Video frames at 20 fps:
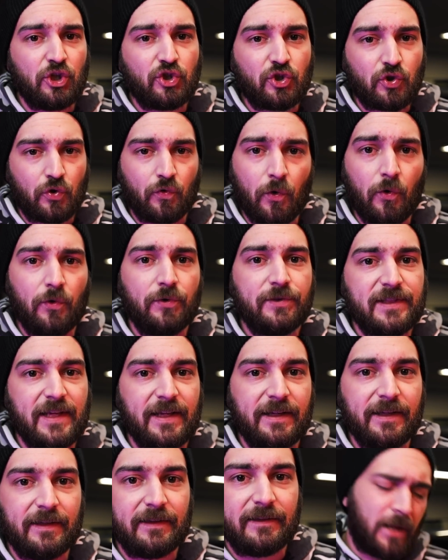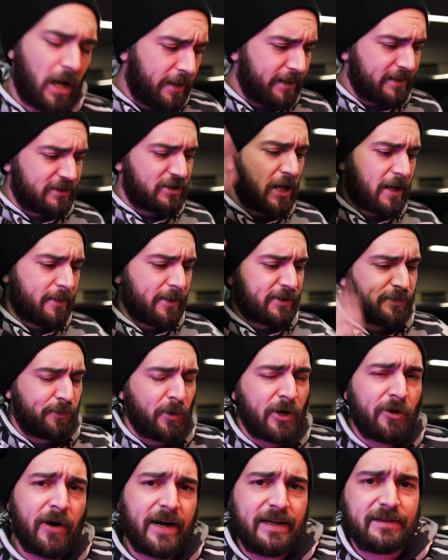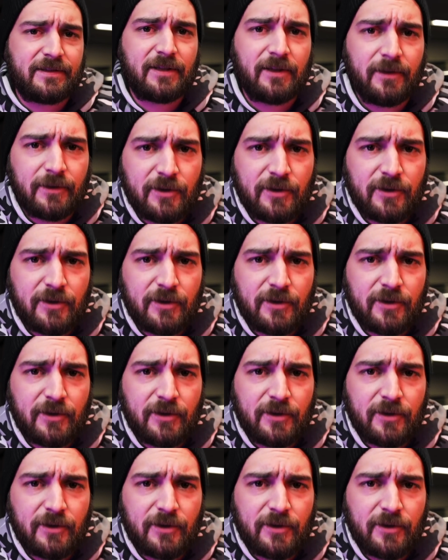scroll setting. All right, let's talk about spring rates.